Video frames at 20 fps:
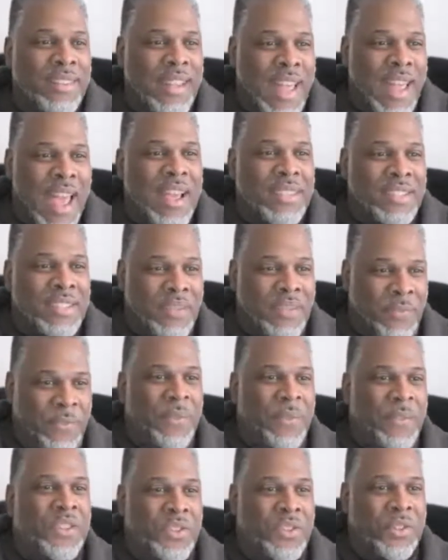has the
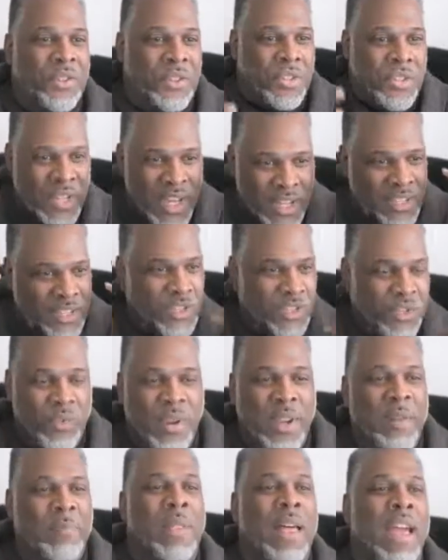features. has a
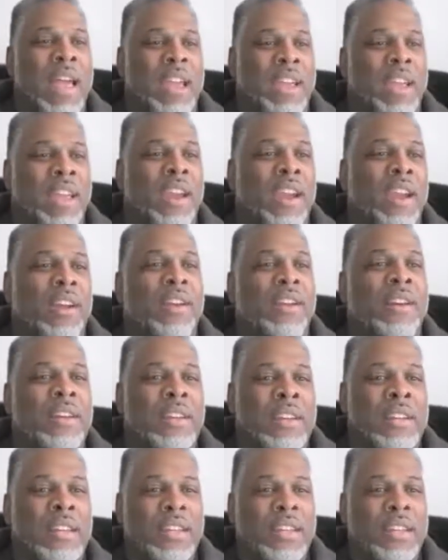straight black hair.